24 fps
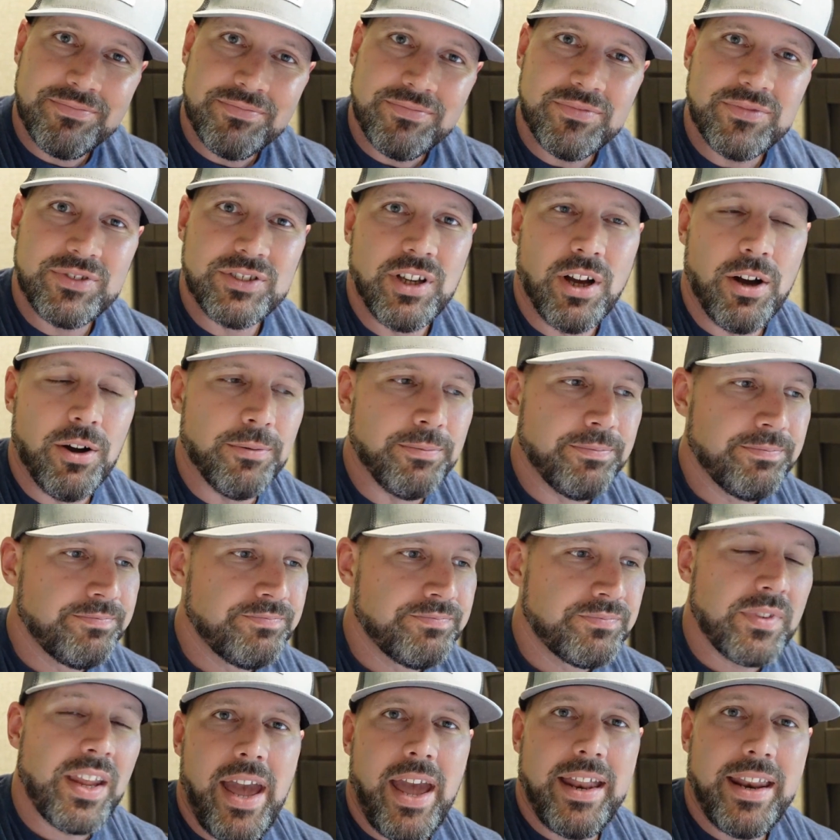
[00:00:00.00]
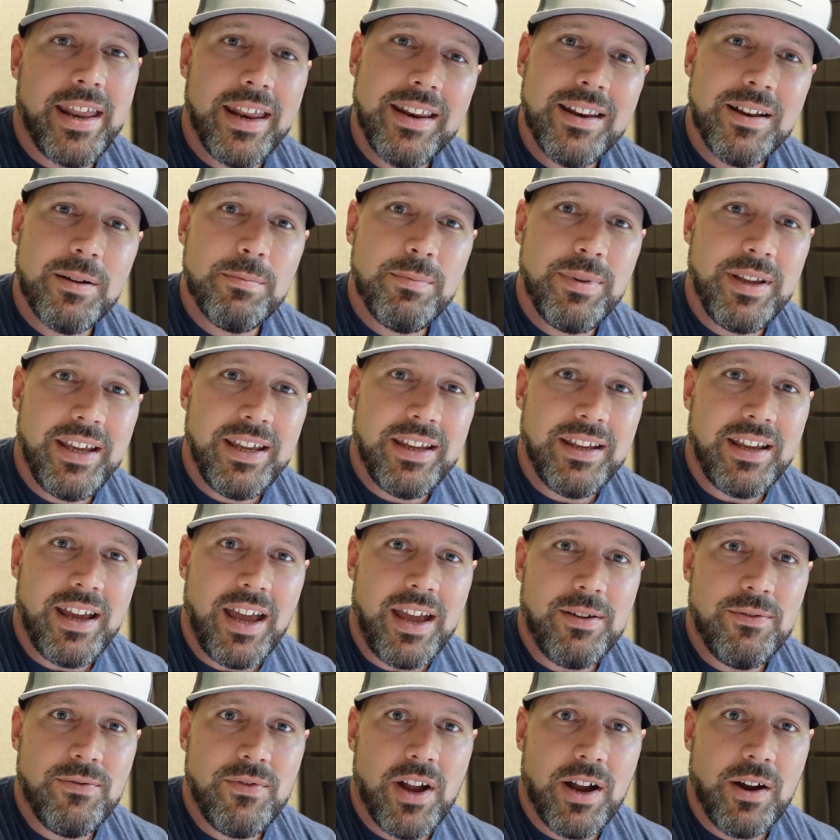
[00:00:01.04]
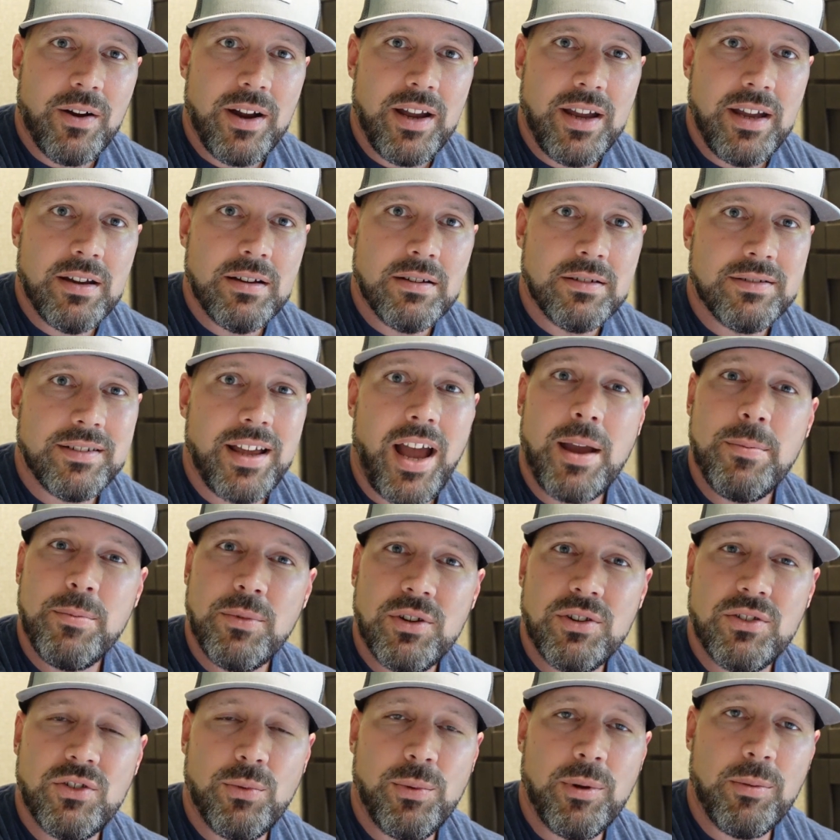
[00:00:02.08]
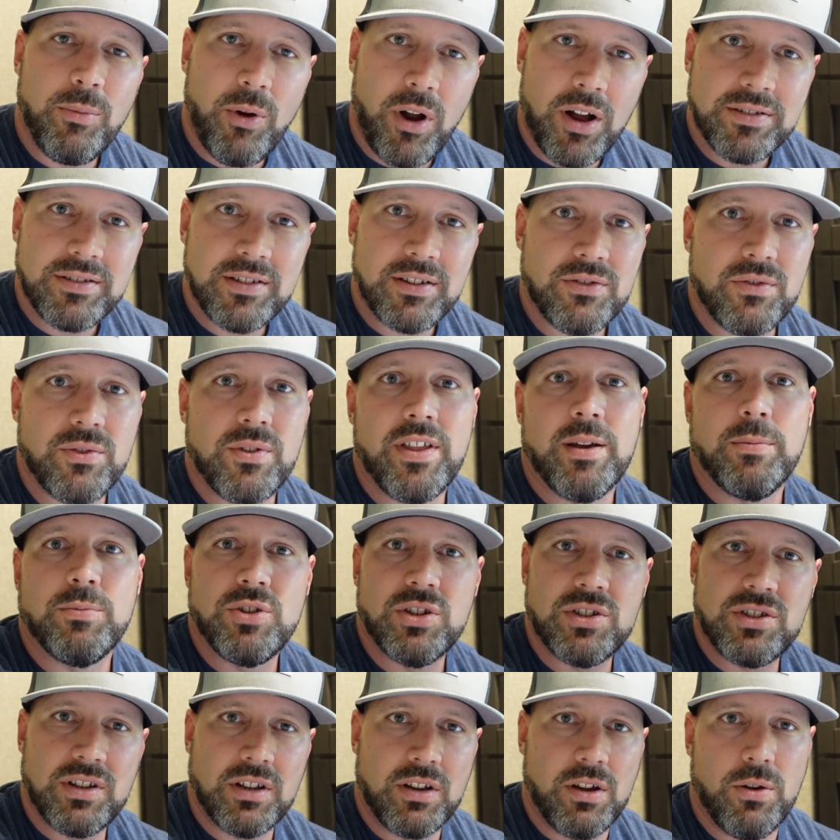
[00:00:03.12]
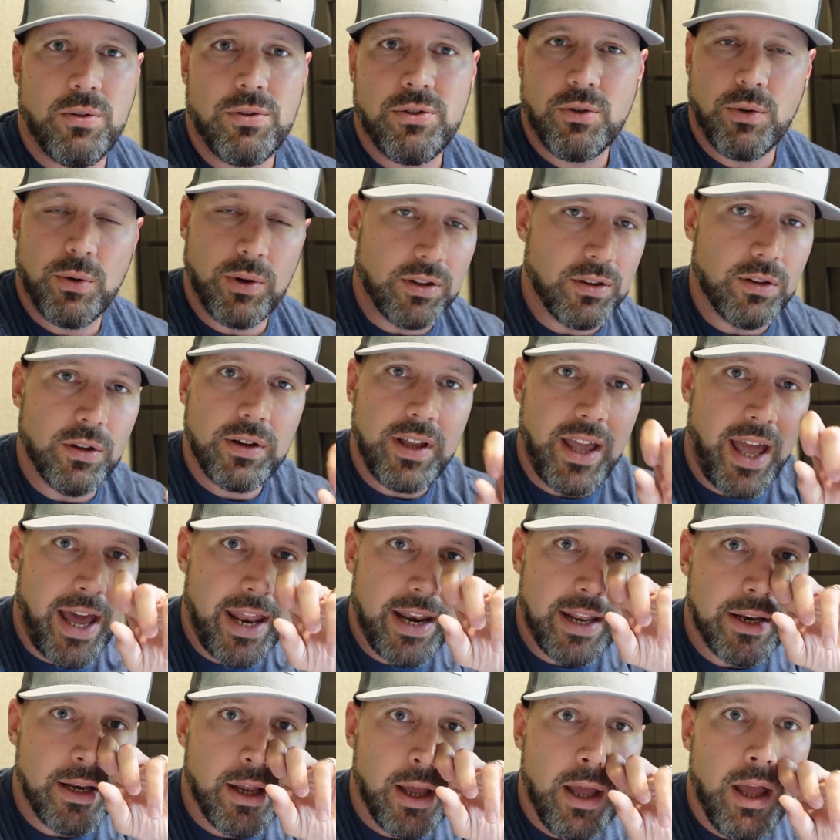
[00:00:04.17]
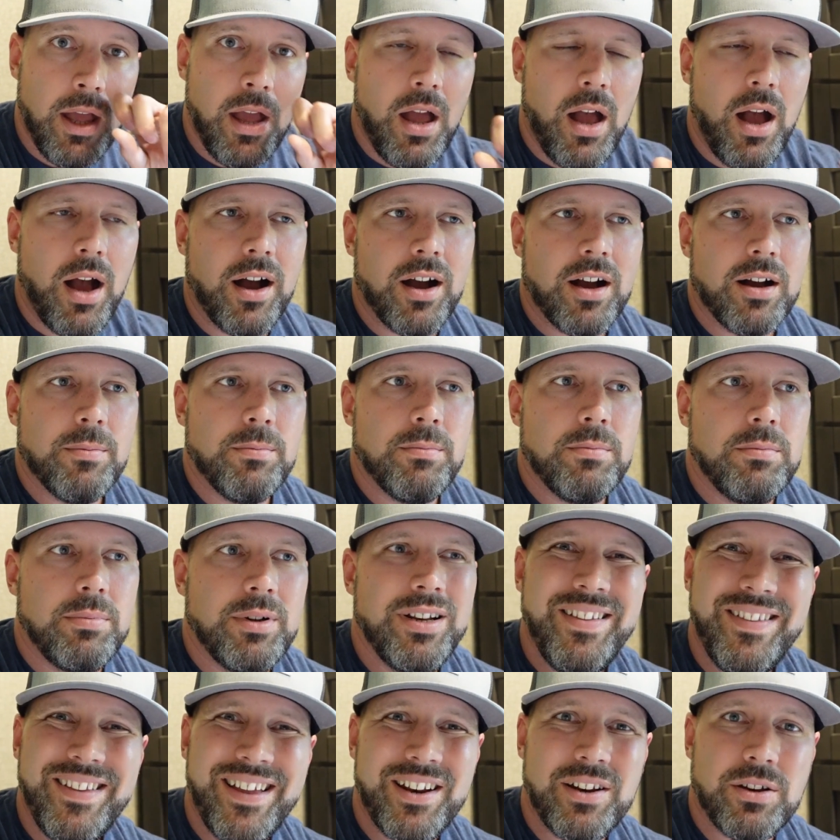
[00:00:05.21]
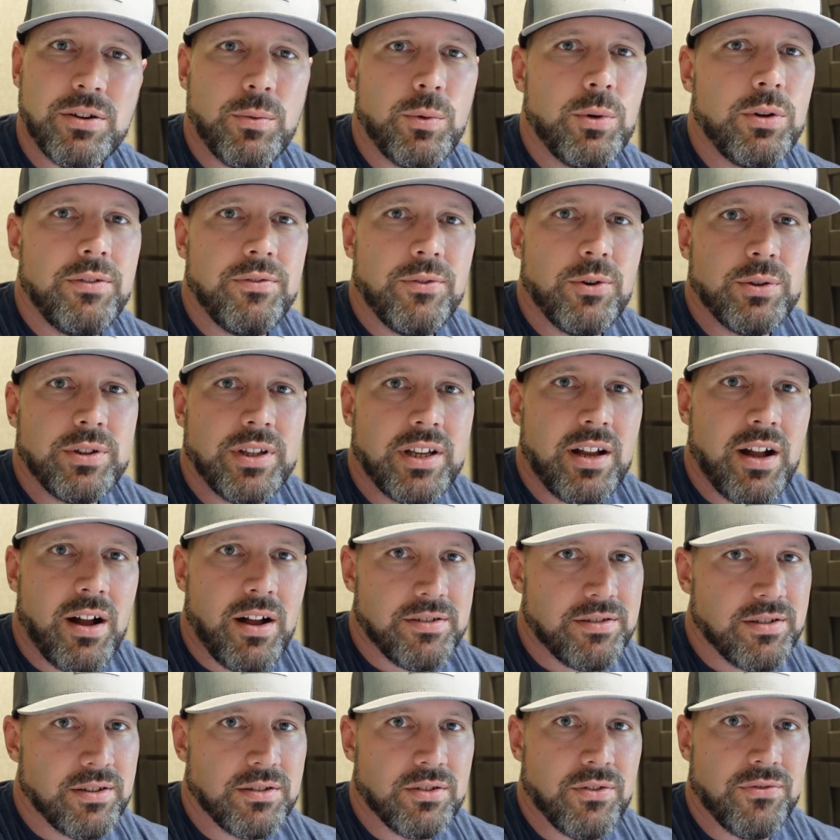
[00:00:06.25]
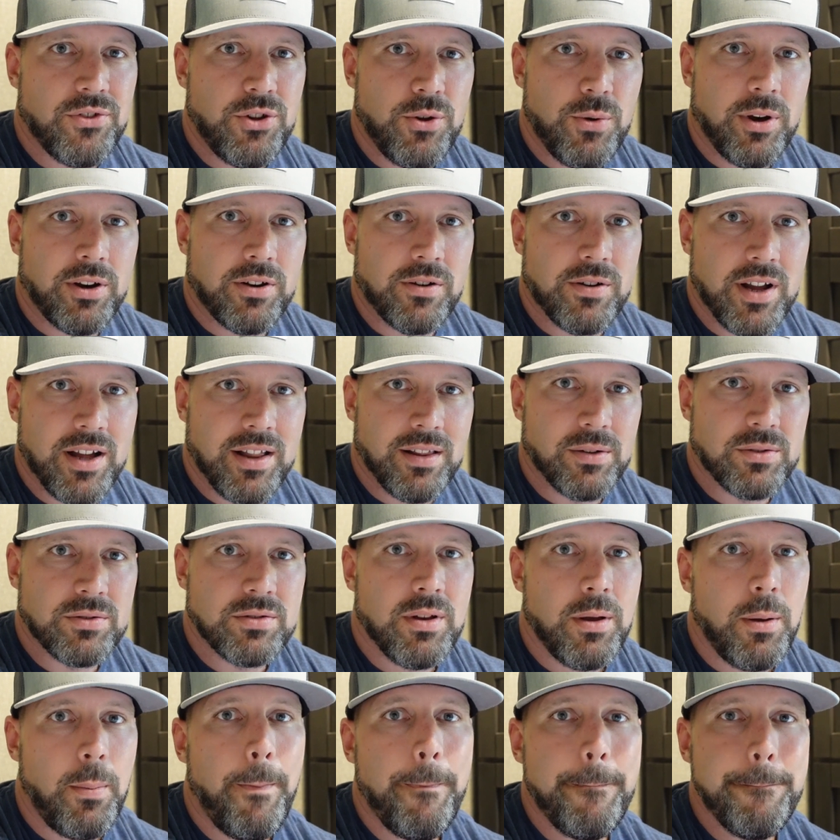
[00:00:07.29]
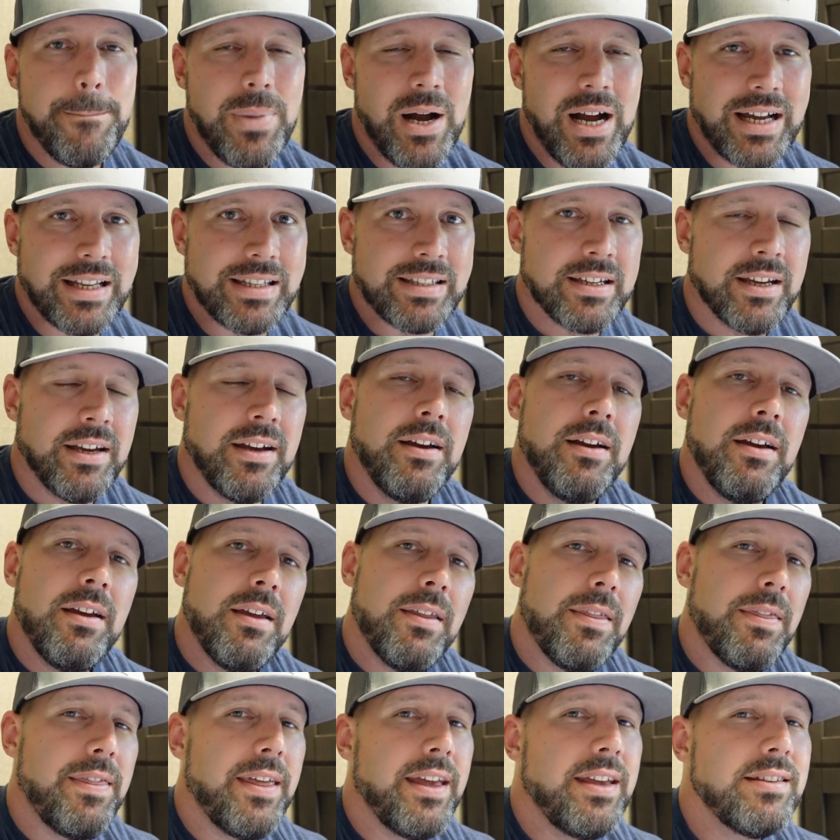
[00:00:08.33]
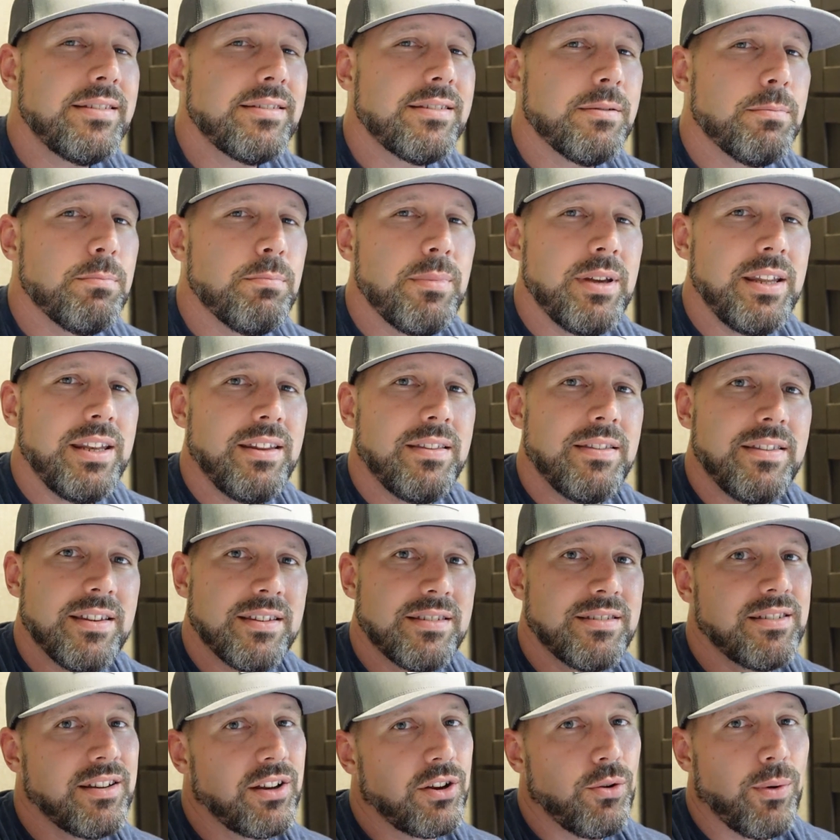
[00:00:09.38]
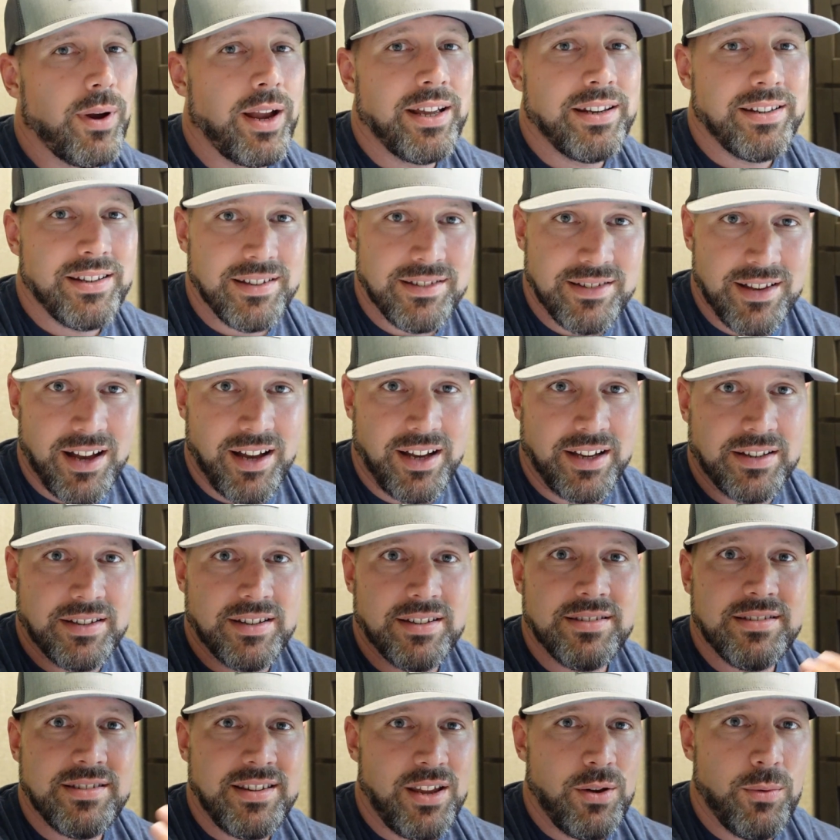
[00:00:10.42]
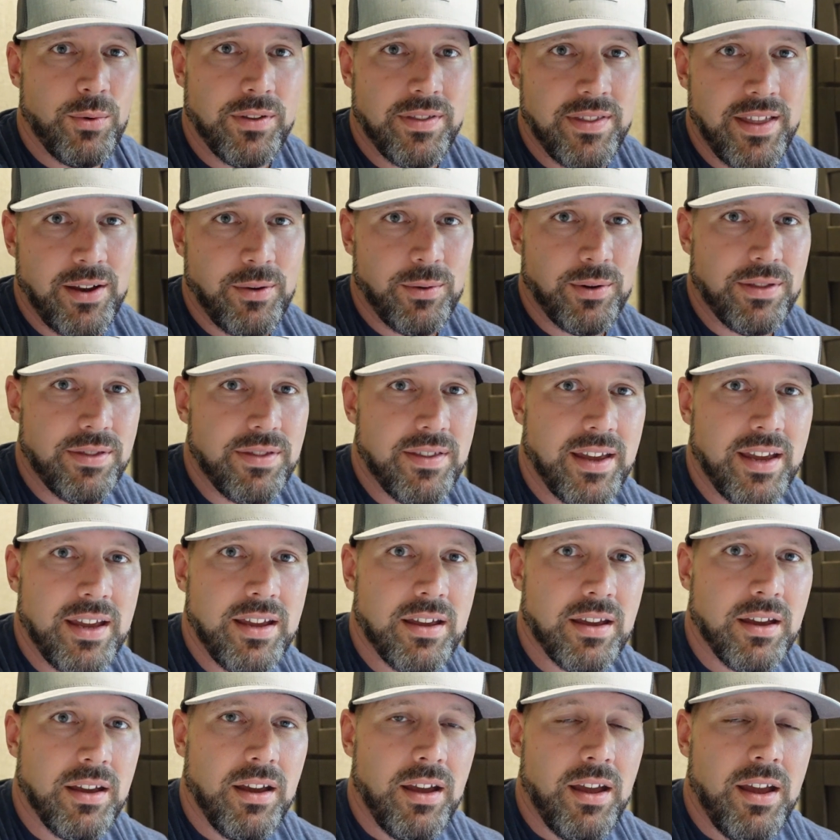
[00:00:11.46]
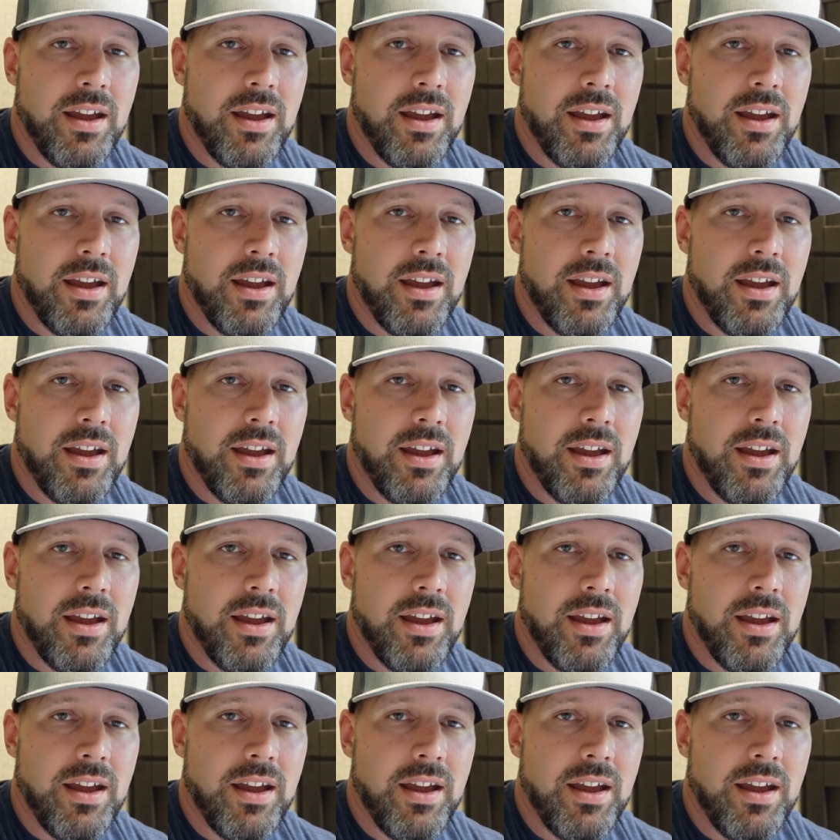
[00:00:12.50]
So it ended up being a very time-consuming process for them just to go through and look at it. But in the end, it would have only cost us a few $100s. But they submitted this to Grand Design to see what they would think.